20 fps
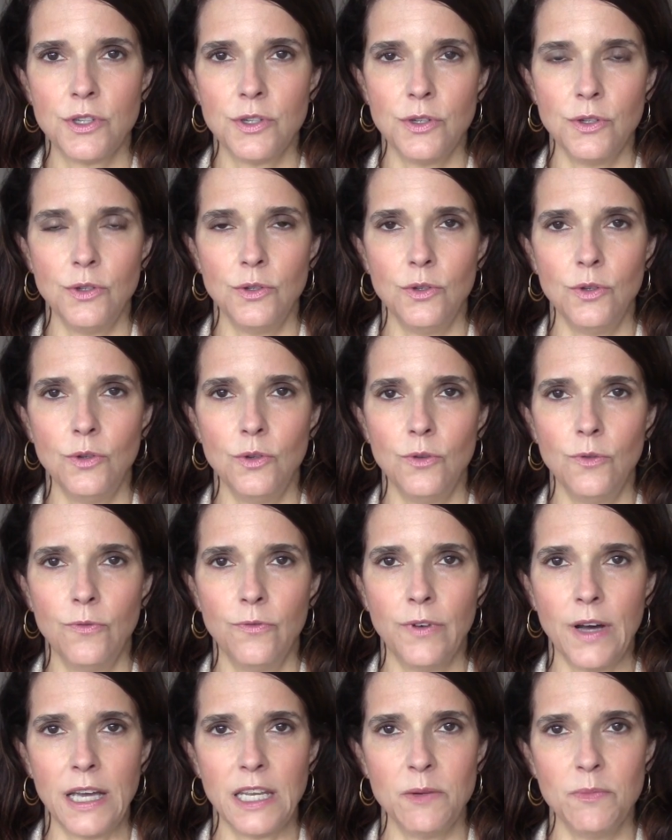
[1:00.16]
to
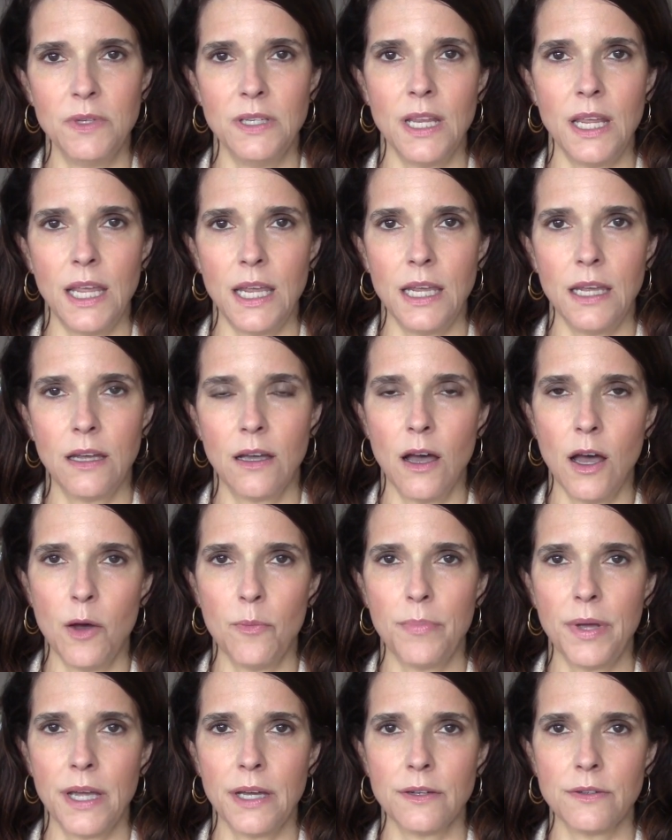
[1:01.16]
vitamin A
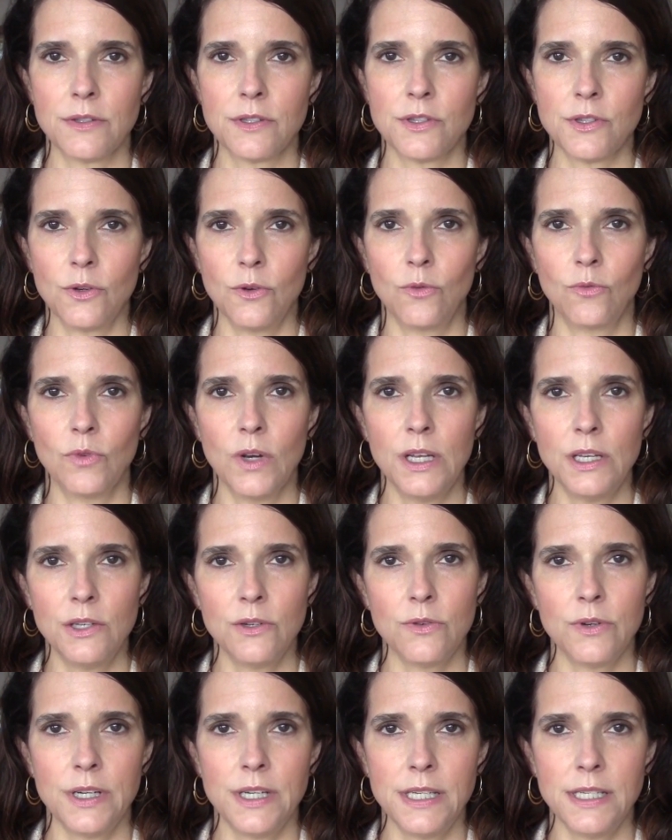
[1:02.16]
compounds. So
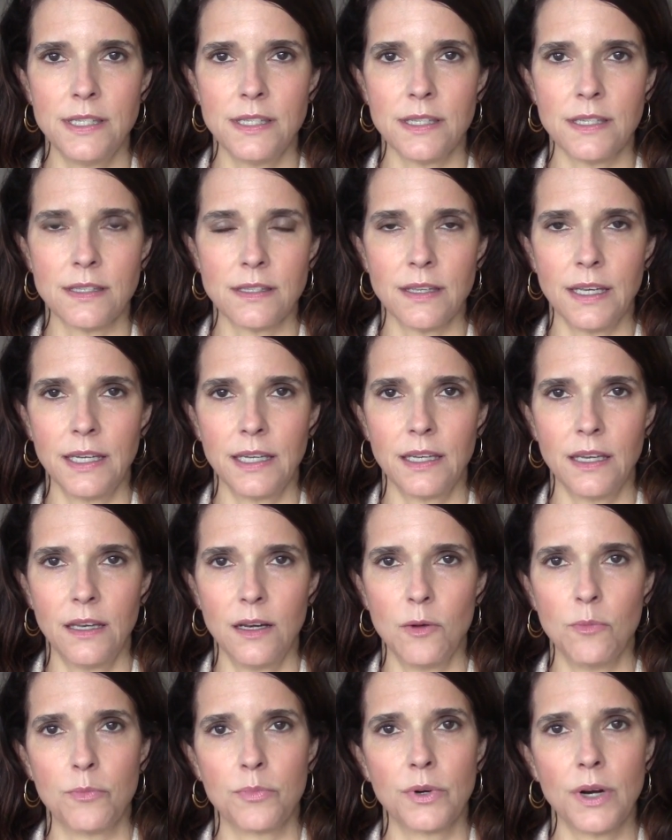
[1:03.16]
retinoids is like an
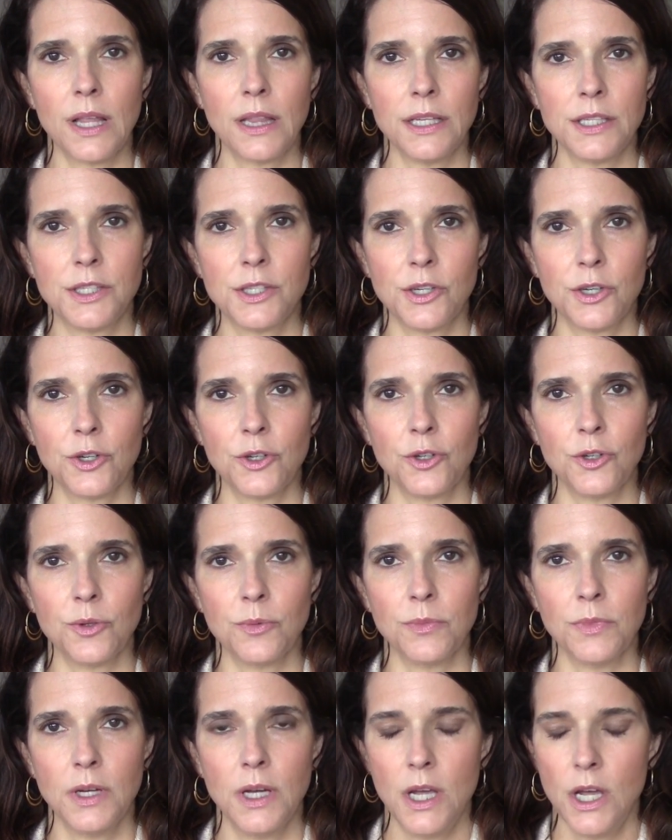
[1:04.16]
umbrella
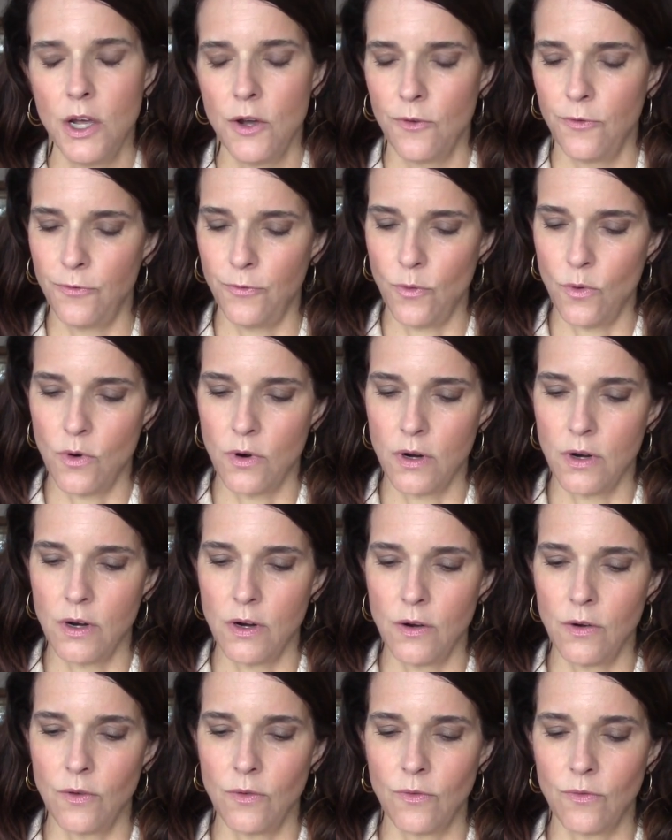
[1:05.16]
term
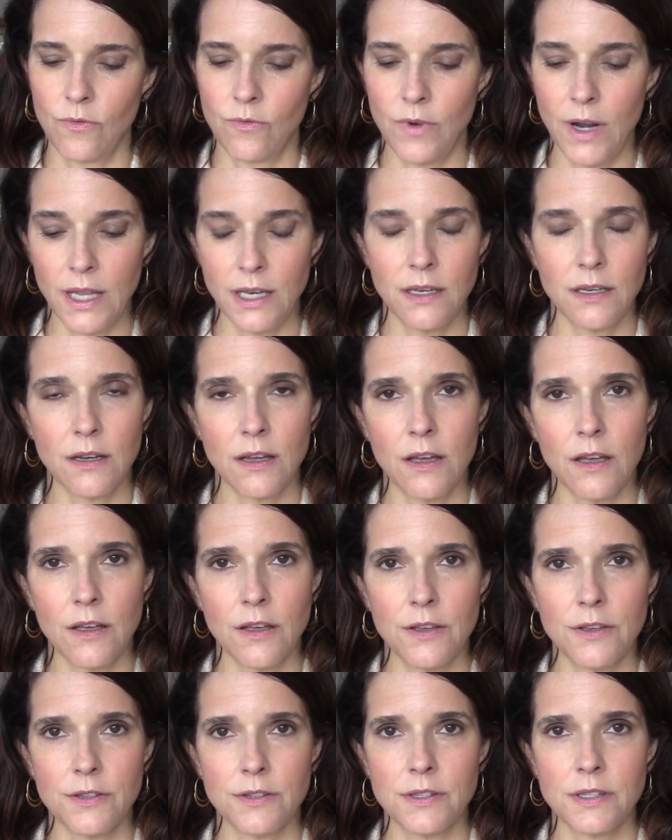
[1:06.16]
for
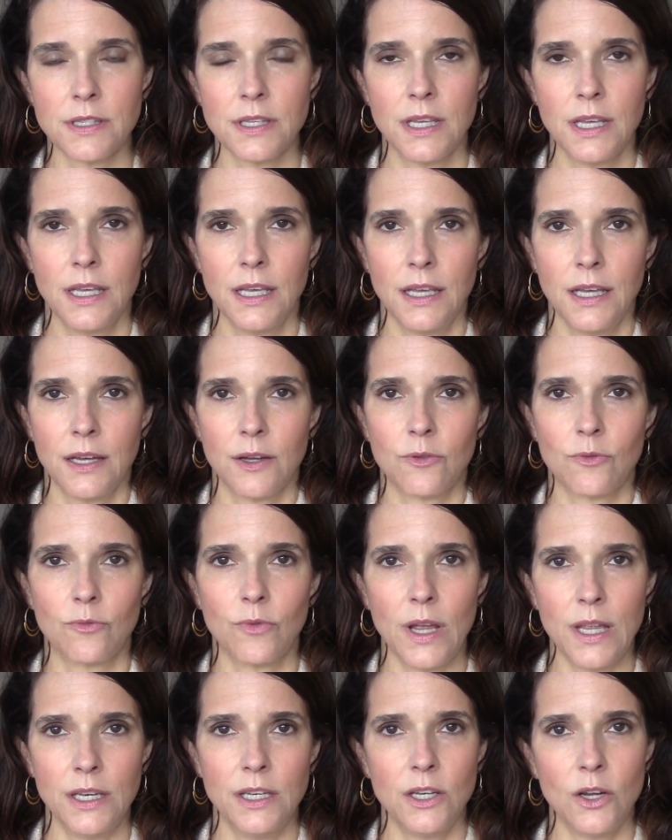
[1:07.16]
retinols,
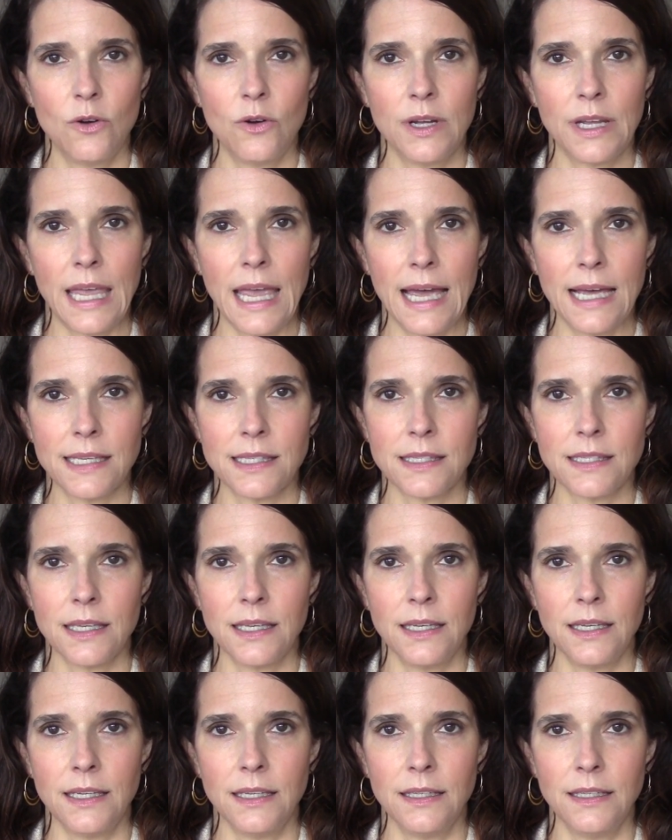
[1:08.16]
retinoic
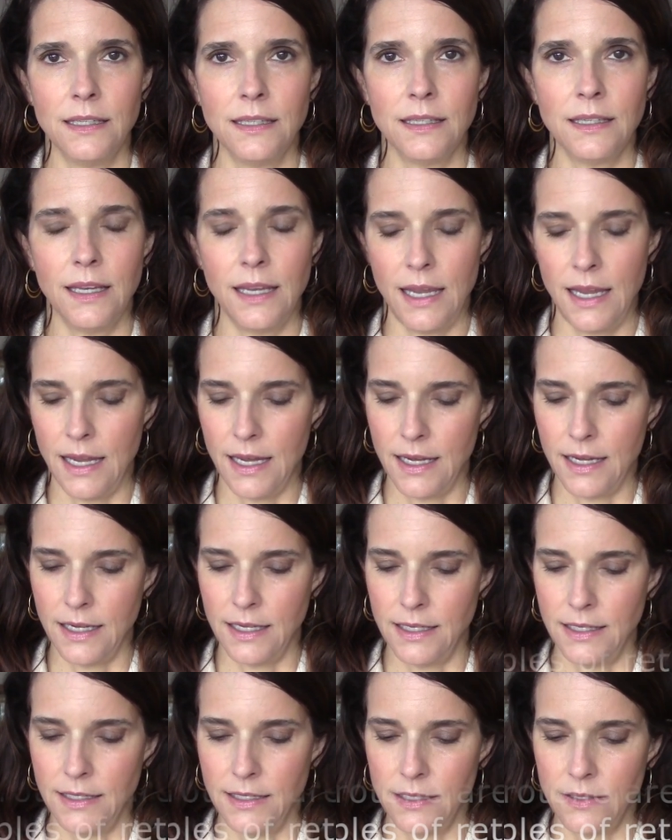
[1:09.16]
acid,
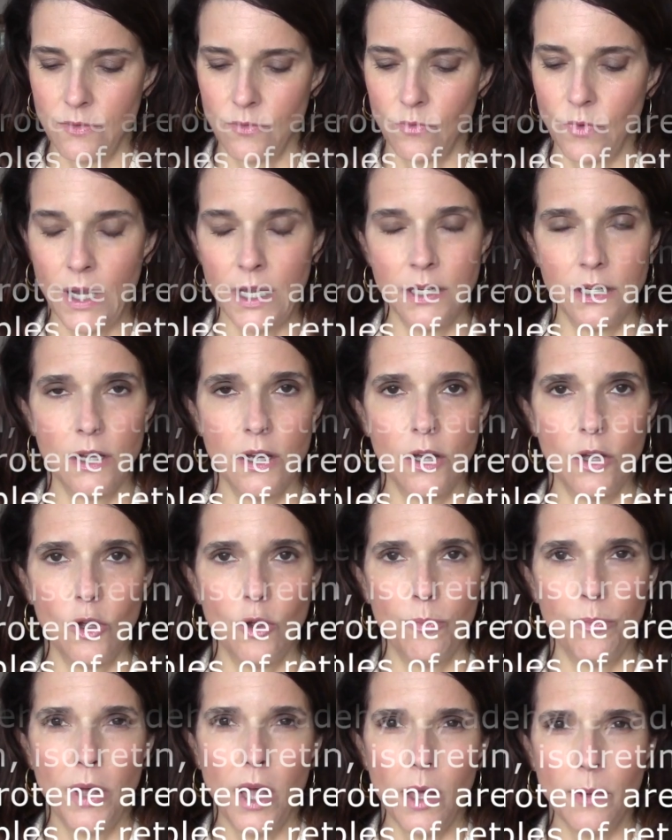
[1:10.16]
and
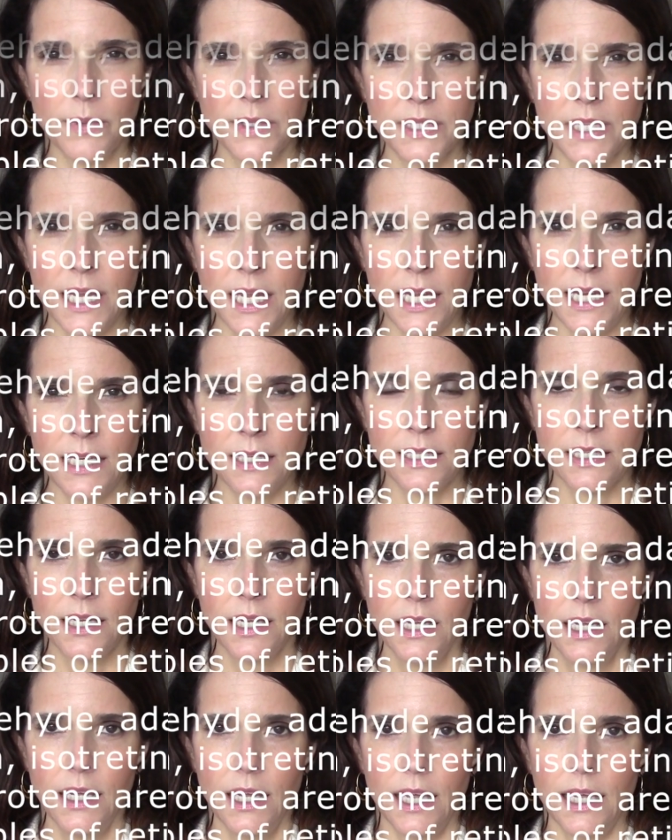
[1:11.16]
retinol palmitate.
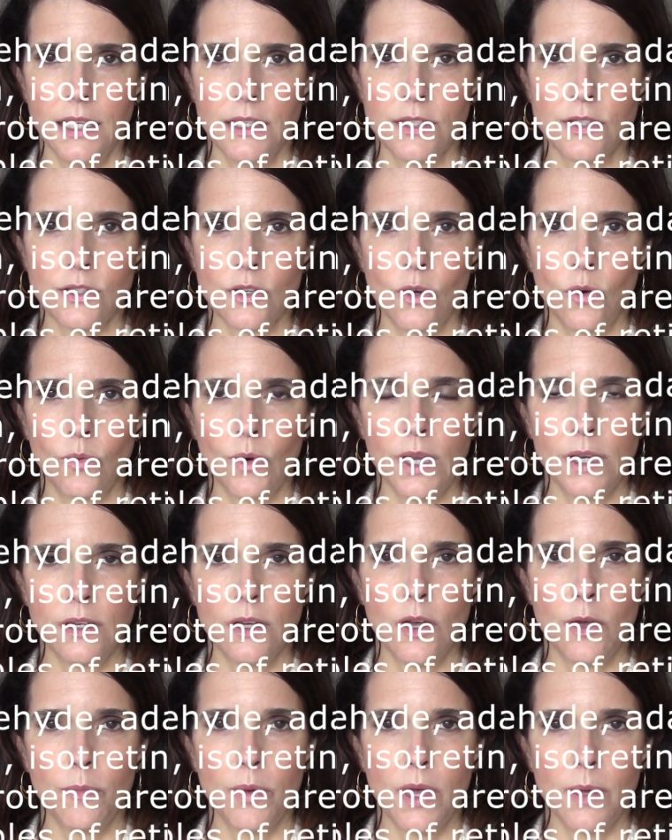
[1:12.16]
And so
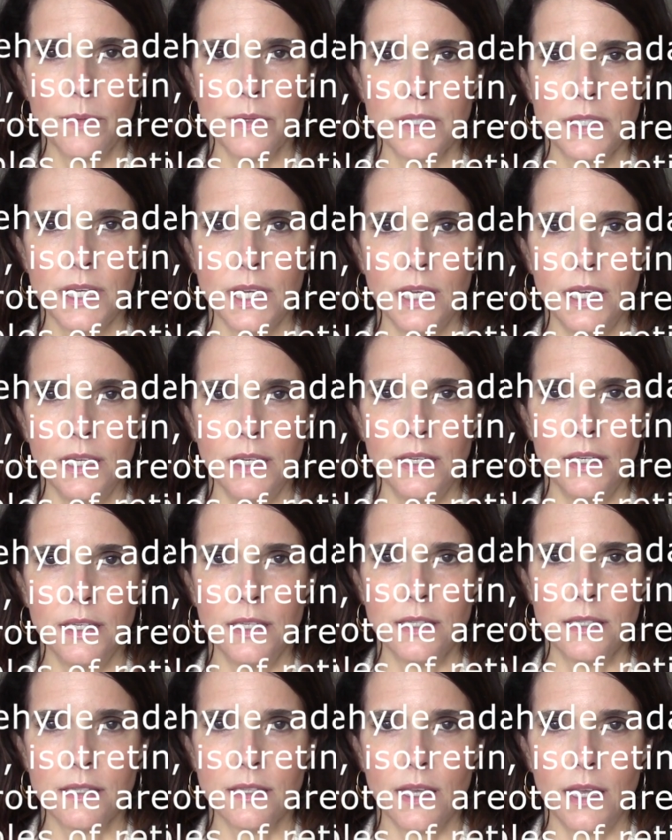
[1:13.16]
retinol palmitate
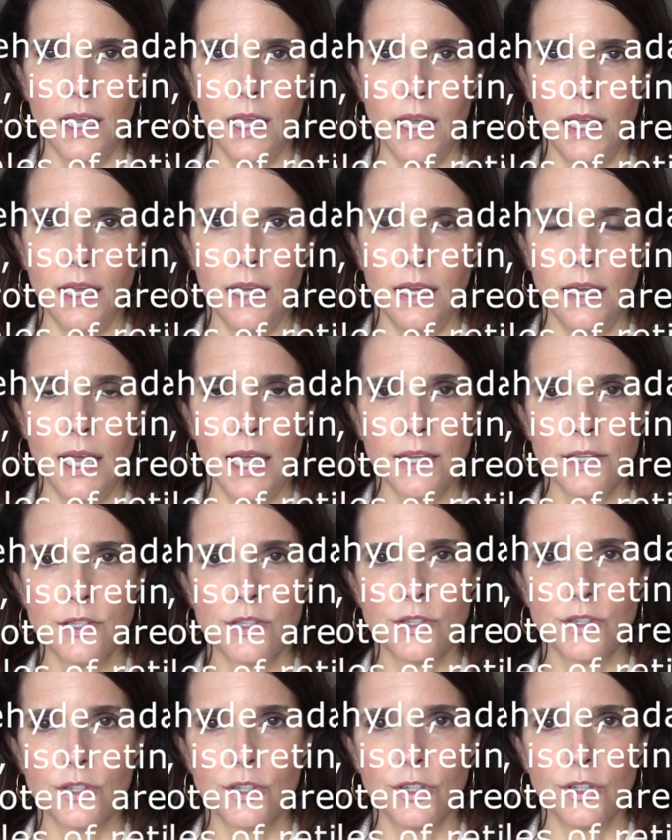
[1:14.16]
is a
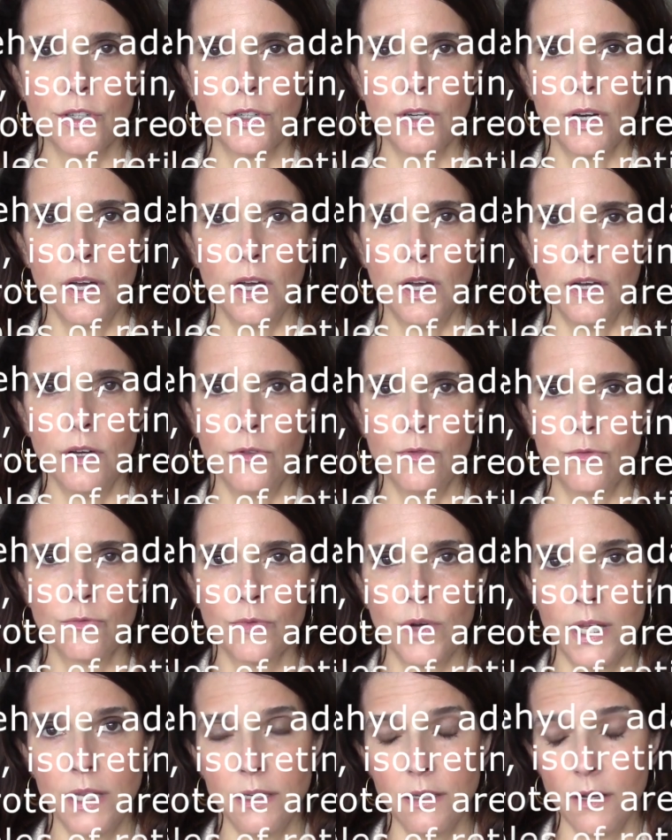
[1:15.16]
ester of
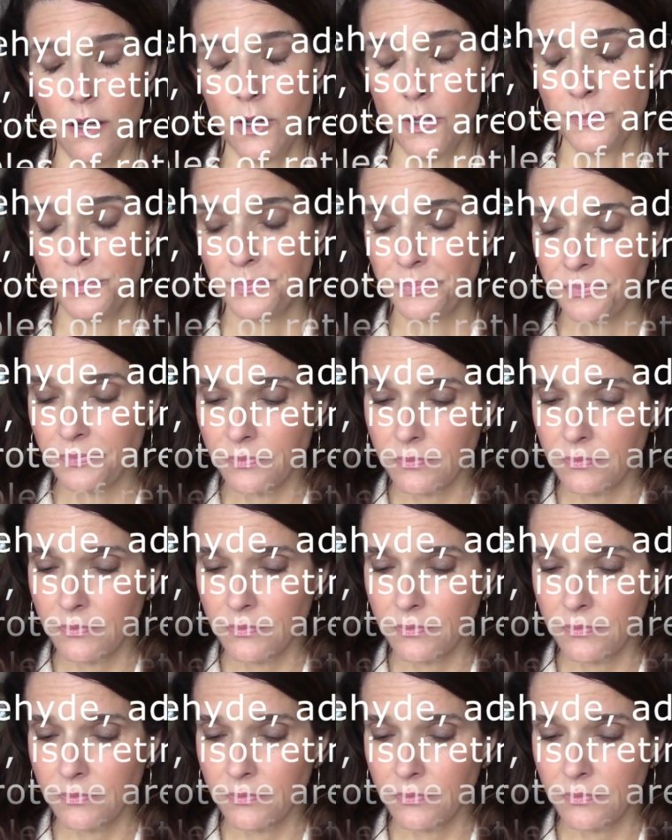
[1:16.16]
retinol.